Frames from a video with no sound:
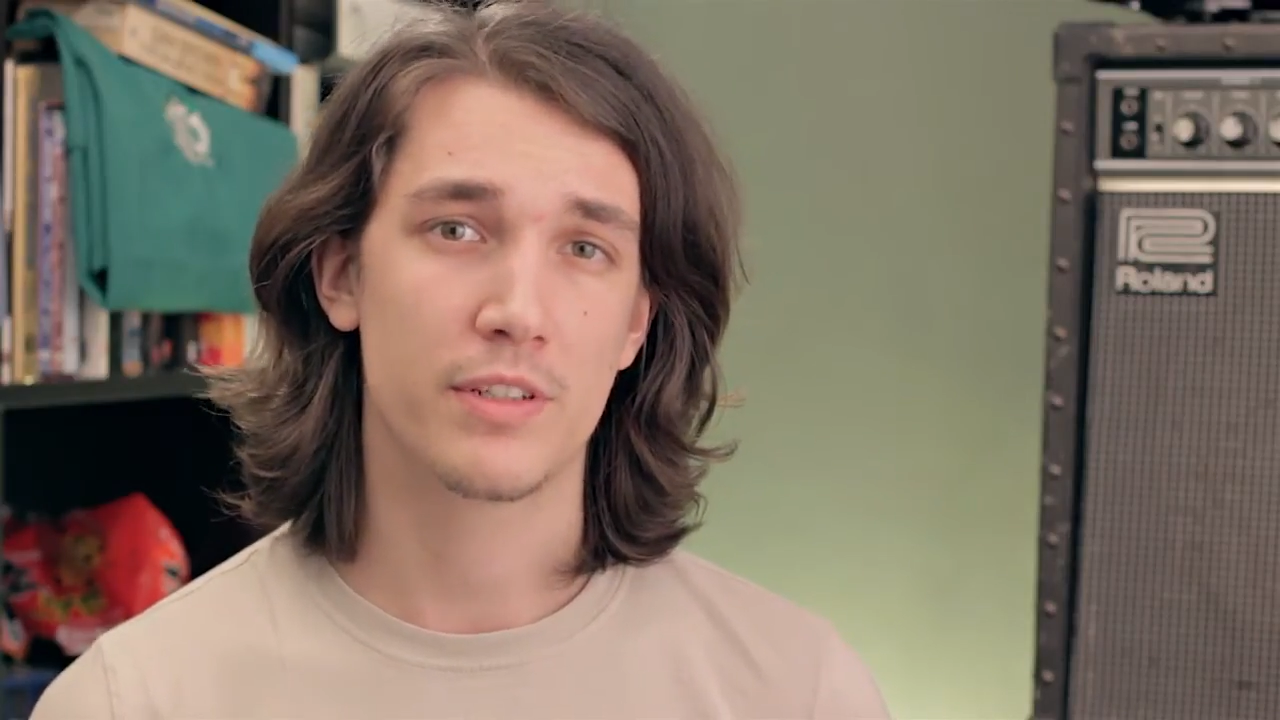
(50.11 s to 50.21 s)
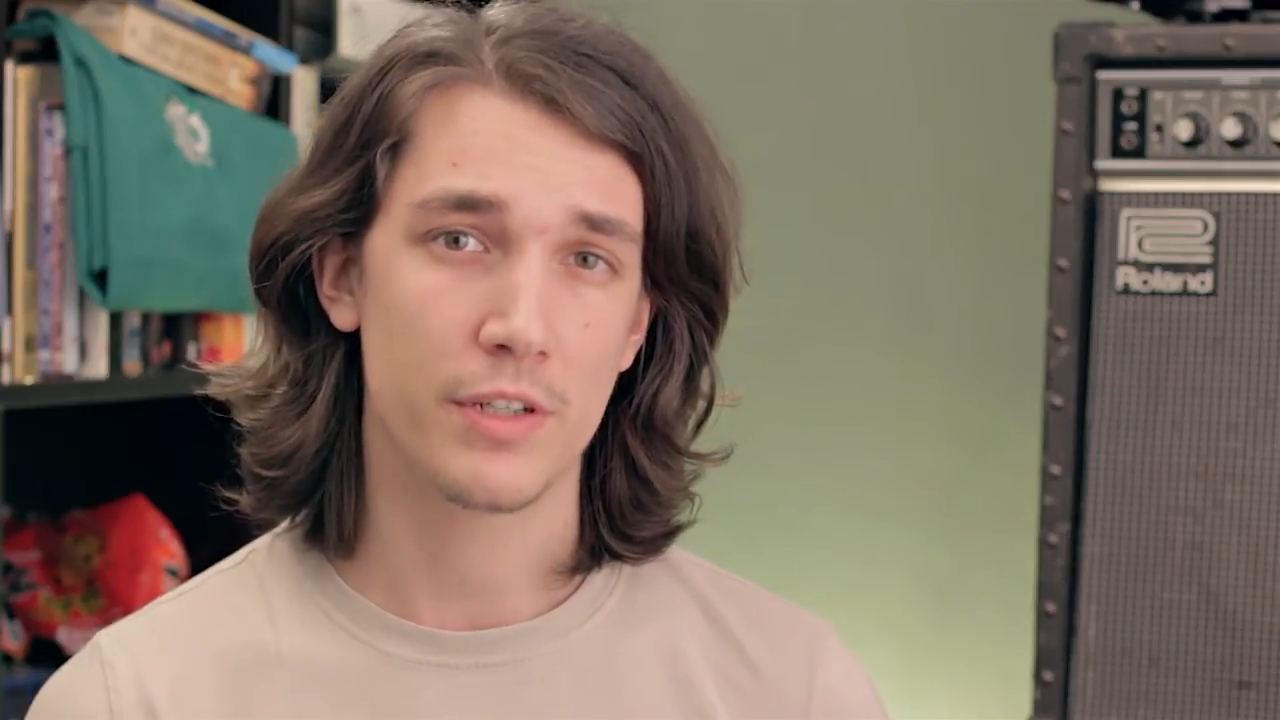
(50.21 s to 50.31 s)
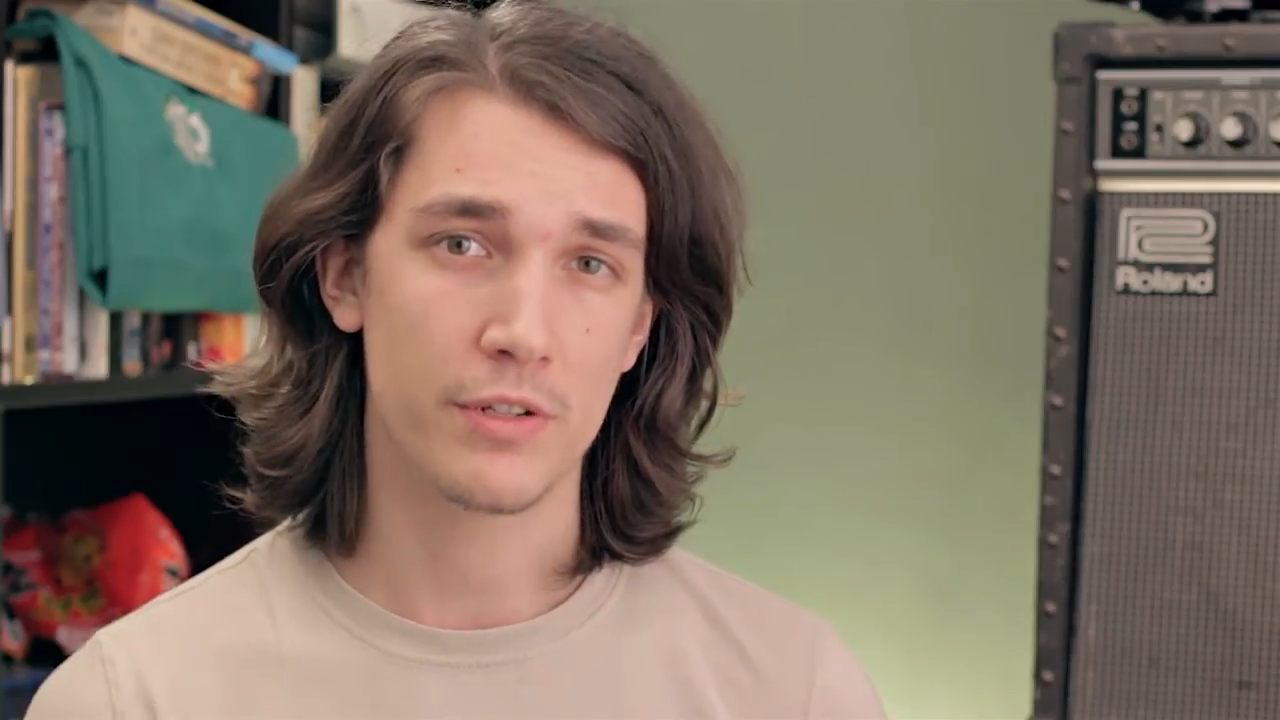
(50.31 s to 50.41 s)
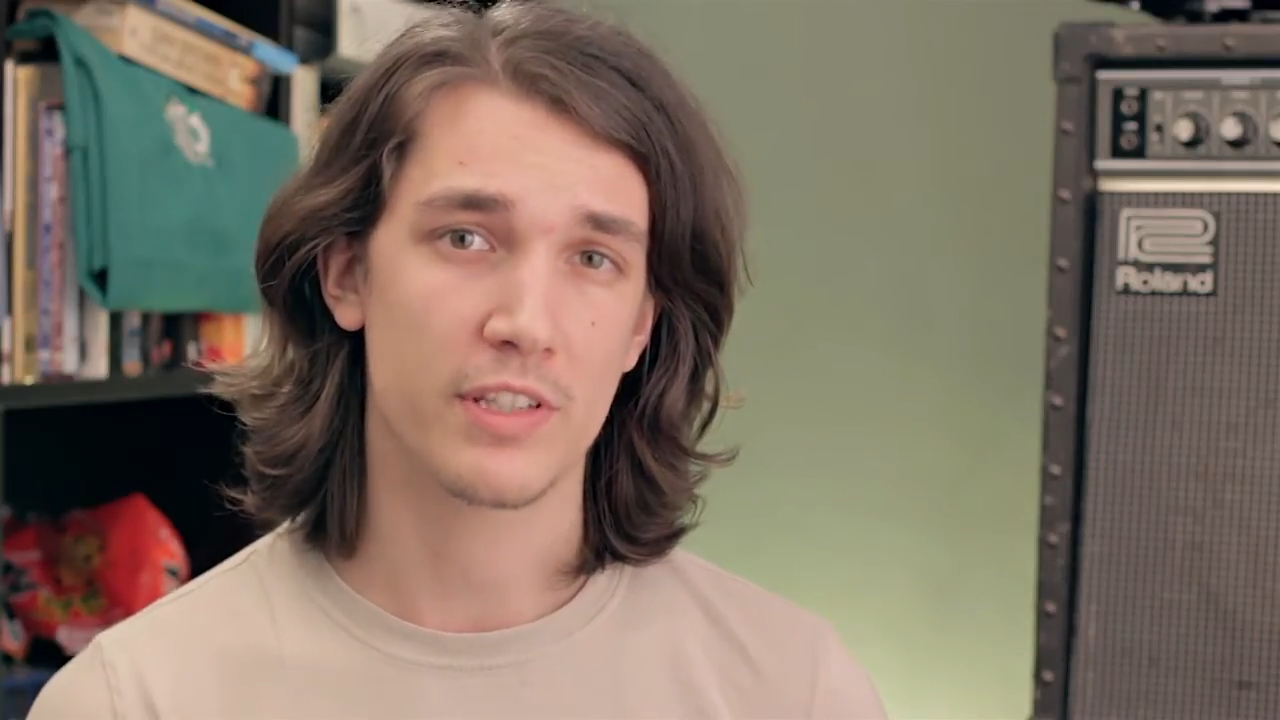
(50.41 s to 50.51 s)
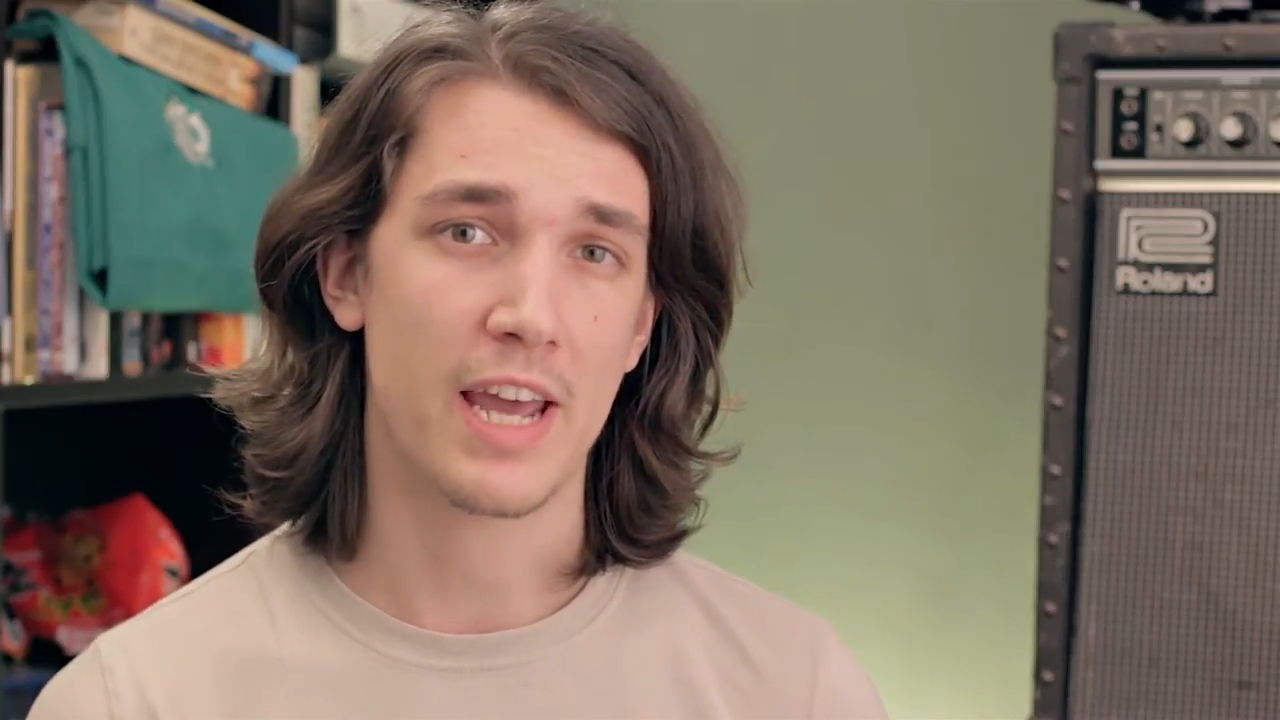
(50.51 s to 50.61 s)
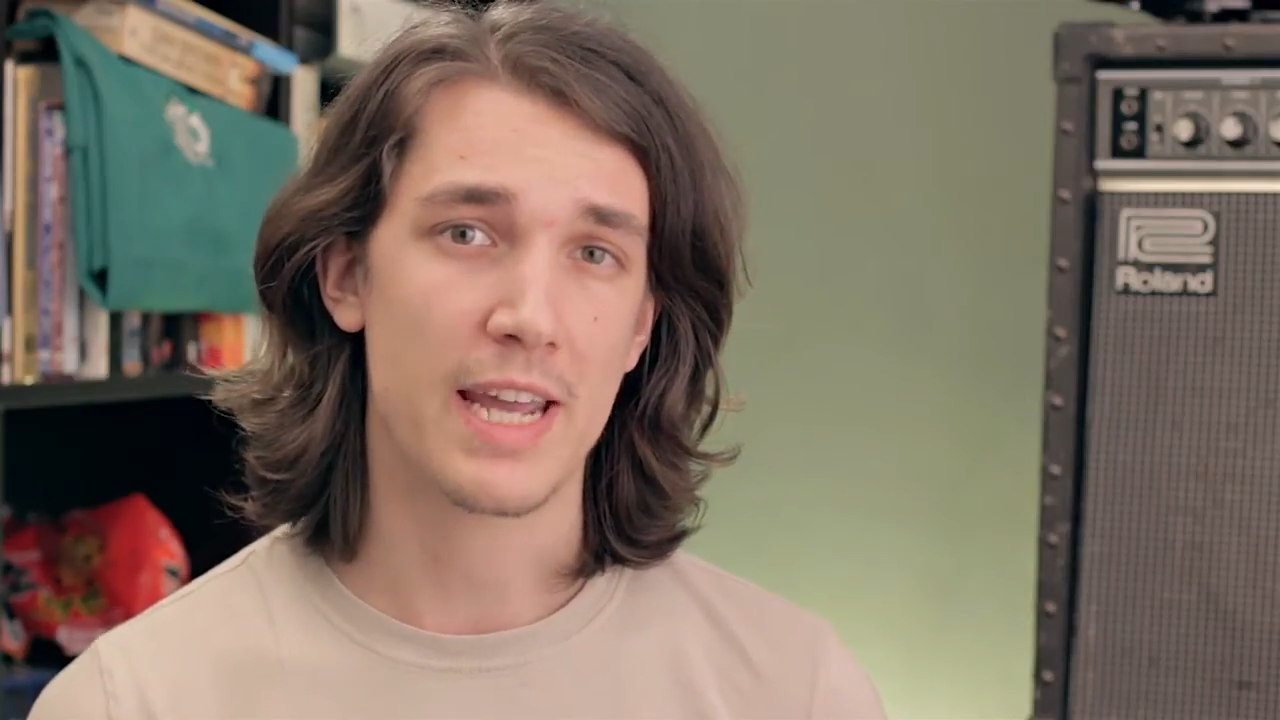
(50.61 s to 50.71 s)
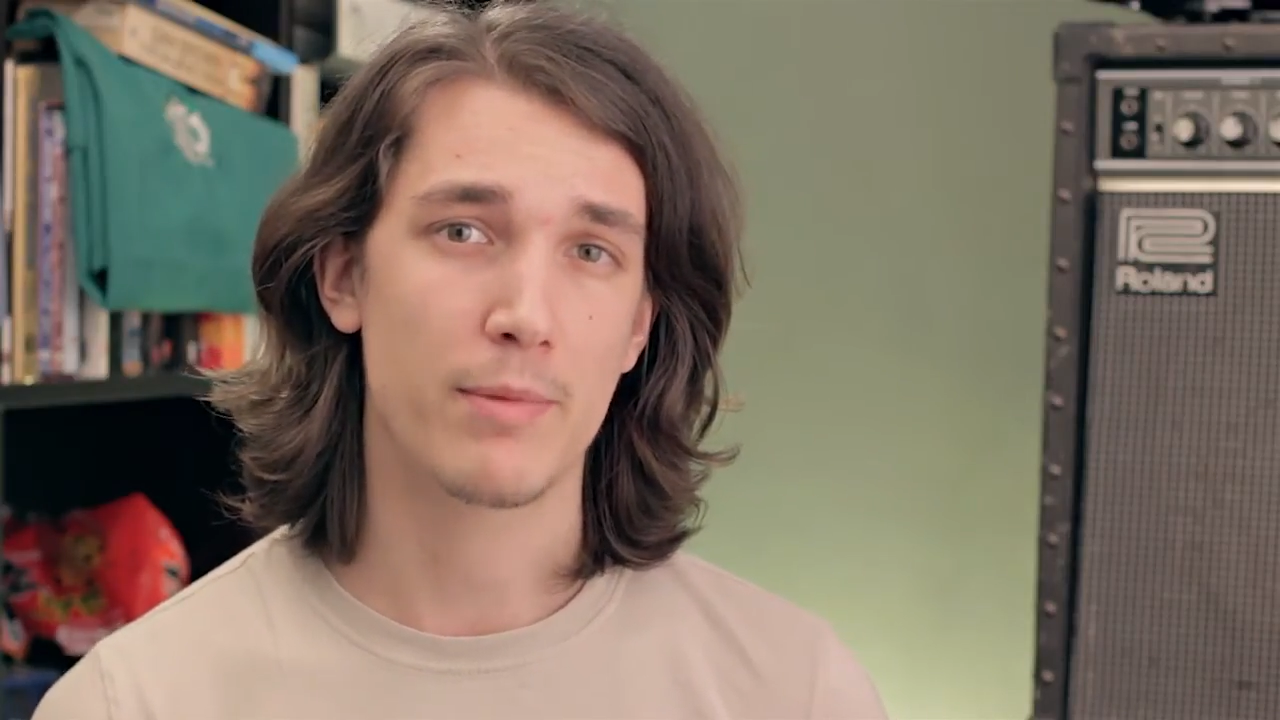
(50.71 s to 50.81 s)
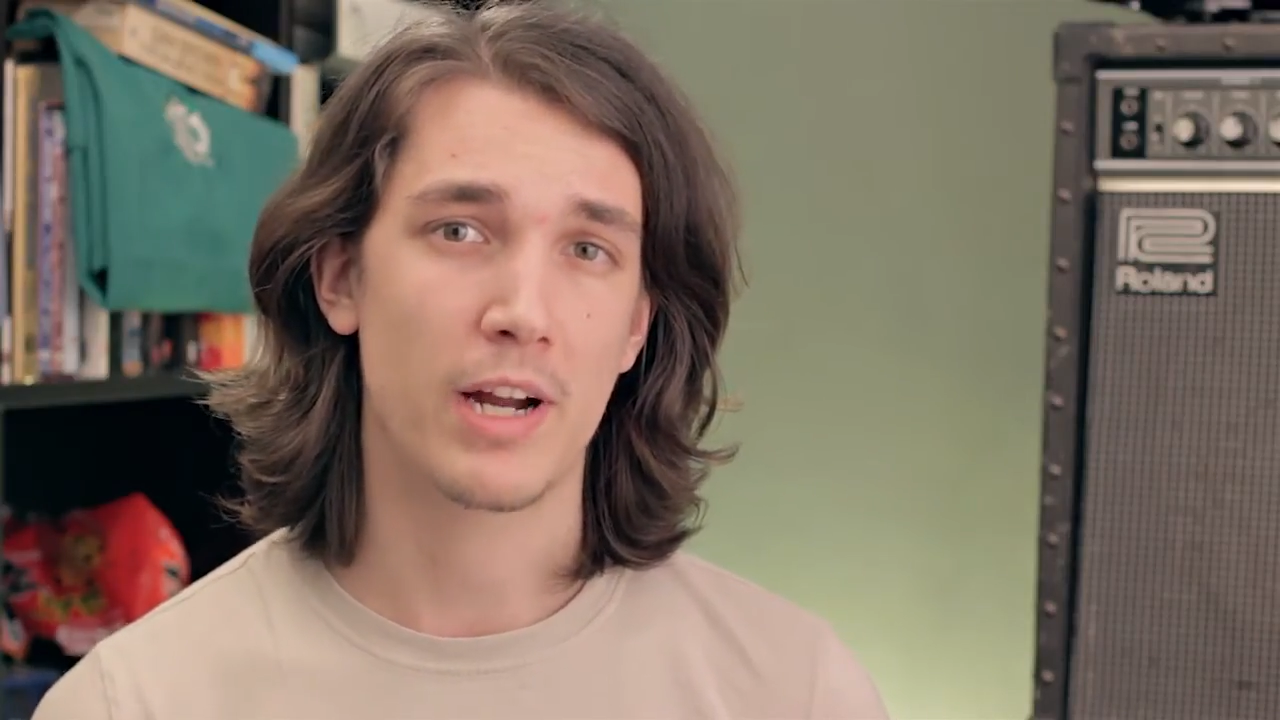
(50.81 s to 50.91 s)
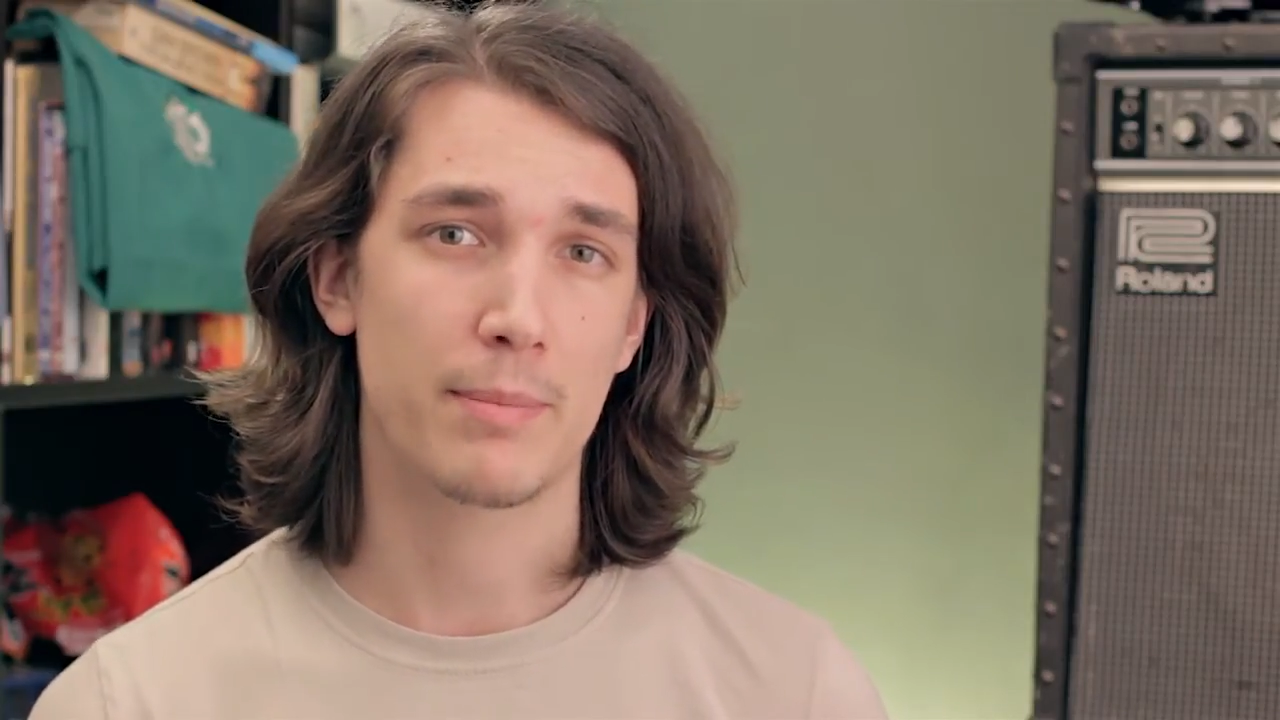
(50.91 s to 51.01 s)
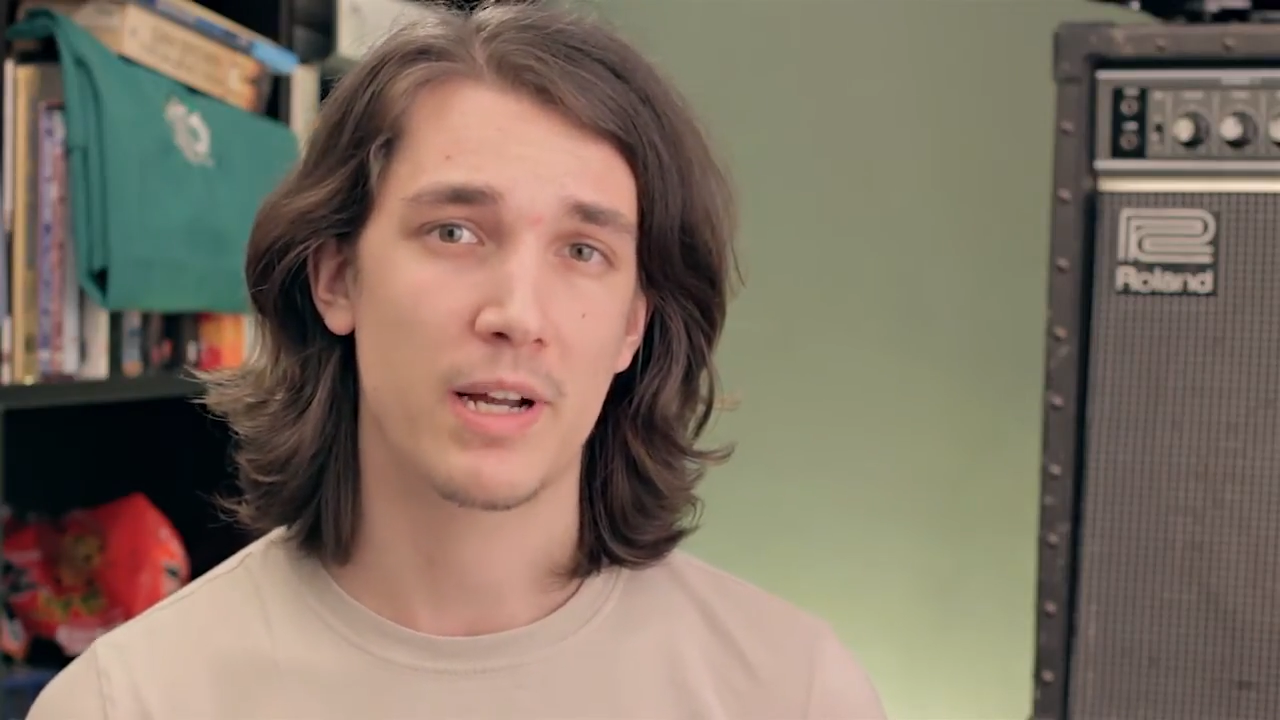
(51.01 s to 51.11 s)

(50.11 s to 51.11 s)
use the A minor